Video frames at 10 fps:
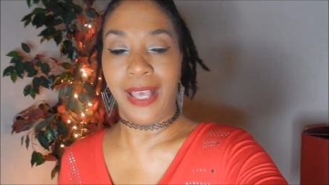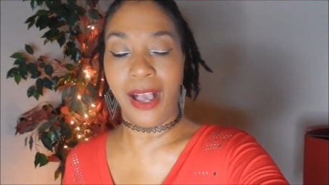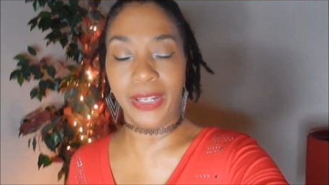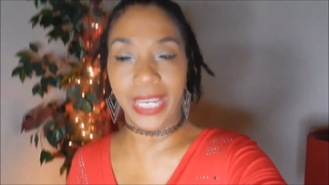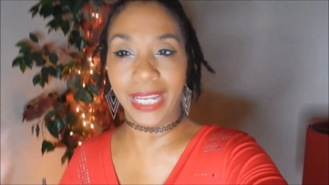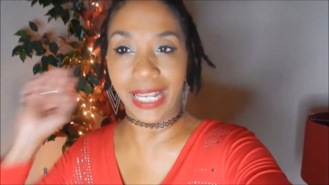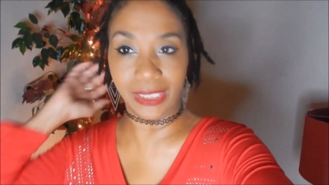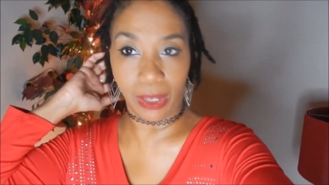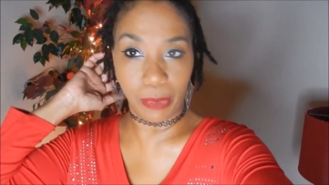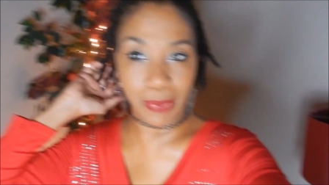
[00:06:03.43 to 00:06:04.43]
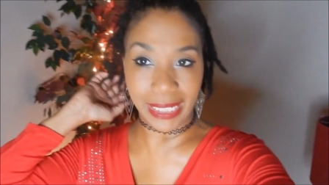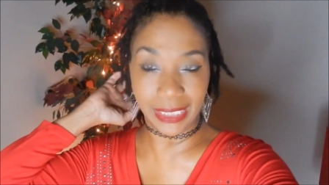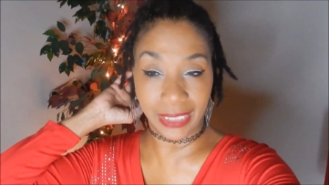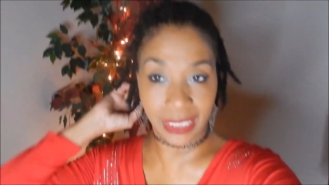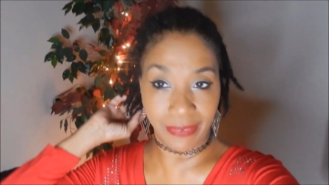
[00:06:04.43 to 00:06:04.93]
Okay, guys. So I'm
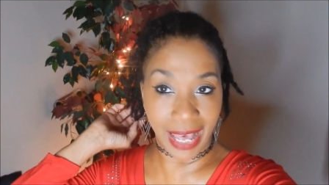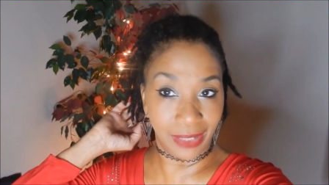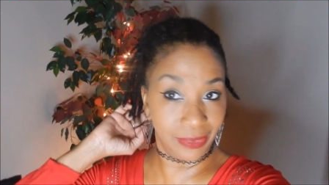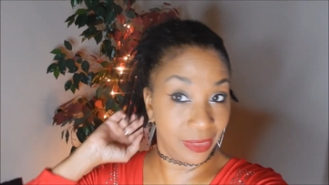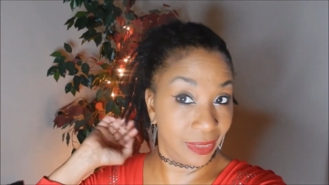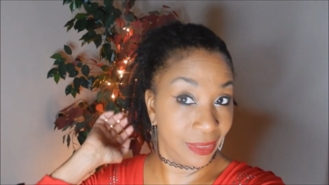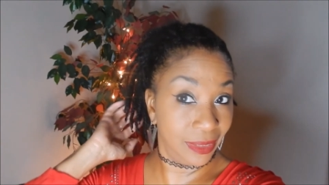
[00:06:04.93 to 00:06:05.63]
about to leave out.